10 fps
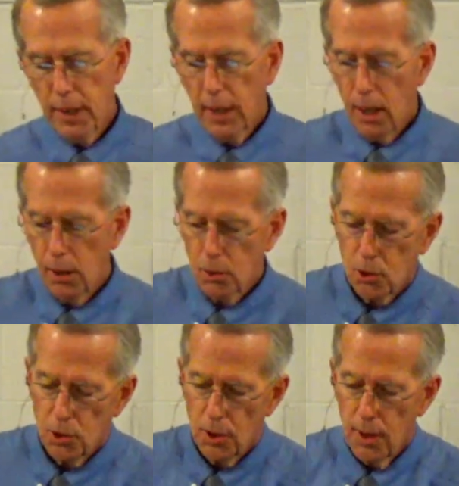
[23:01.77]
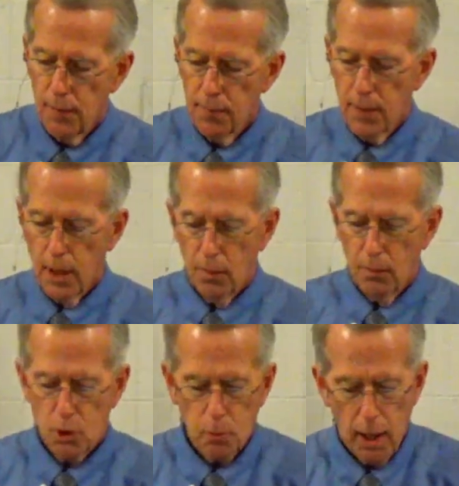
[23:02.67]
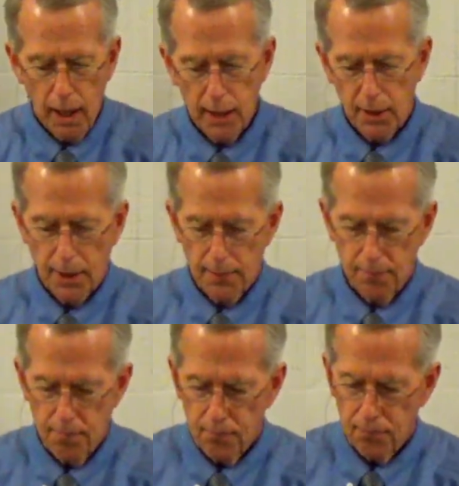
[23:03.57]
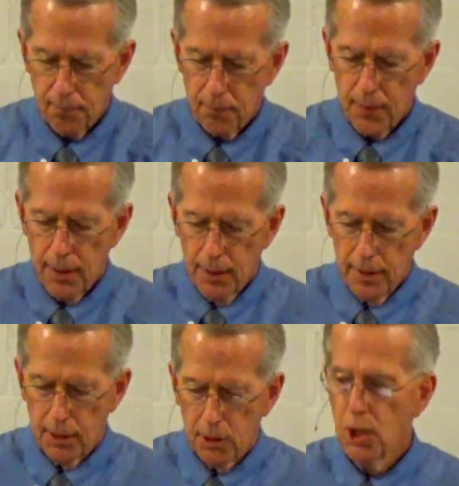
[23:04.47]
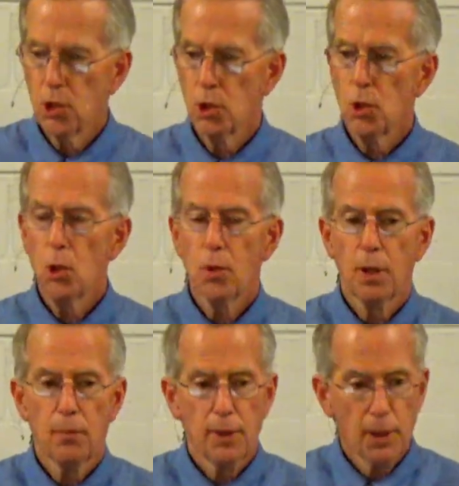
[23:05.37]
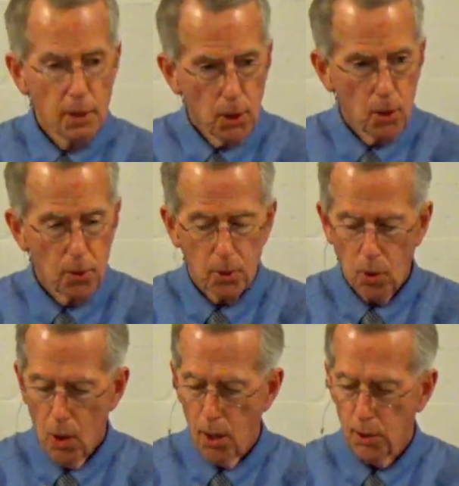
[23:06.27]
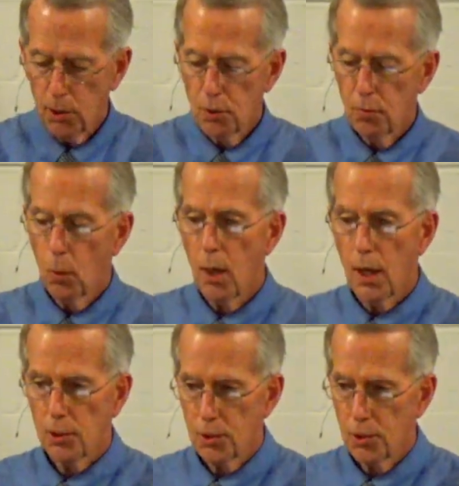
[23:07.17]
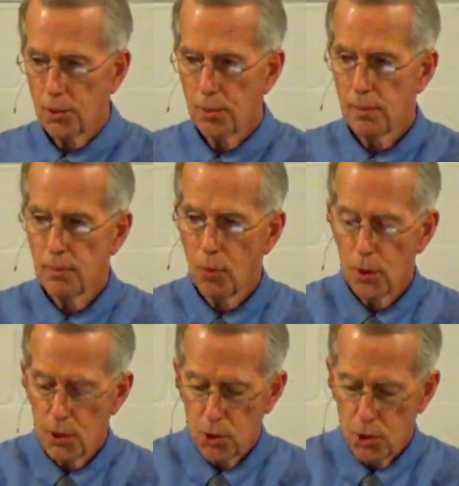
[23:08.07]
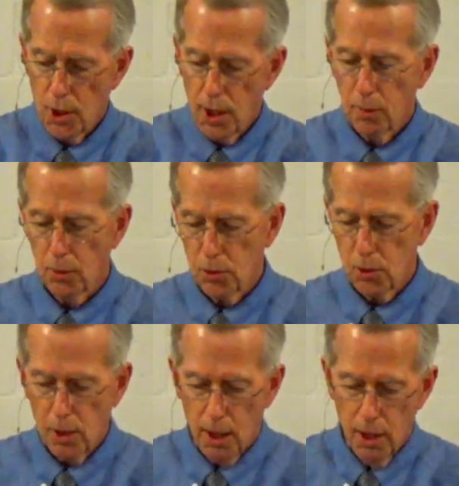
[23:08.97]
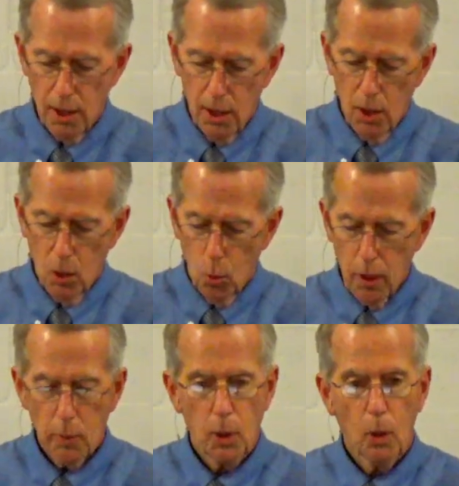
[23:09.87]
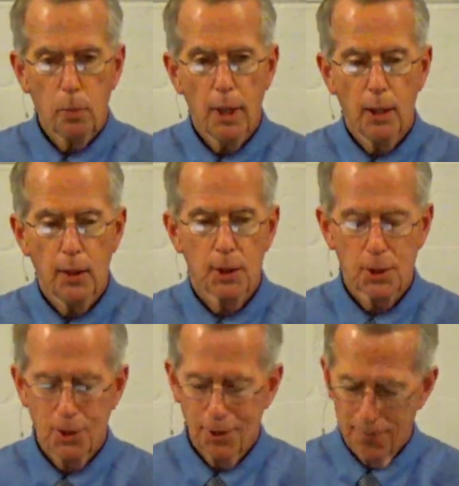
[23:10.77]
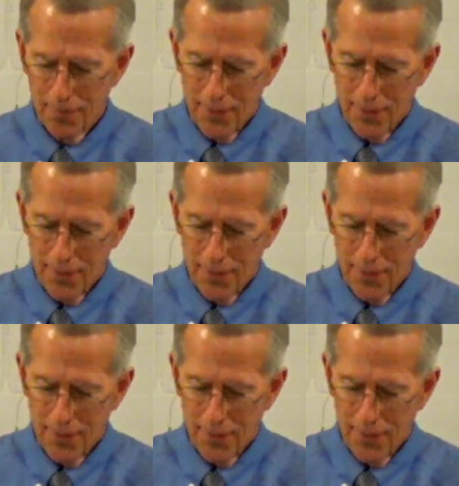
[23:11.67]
because of his piety. Now, Jesus knew that if he didn't go to the cross for us, for his disciples, we would all perish.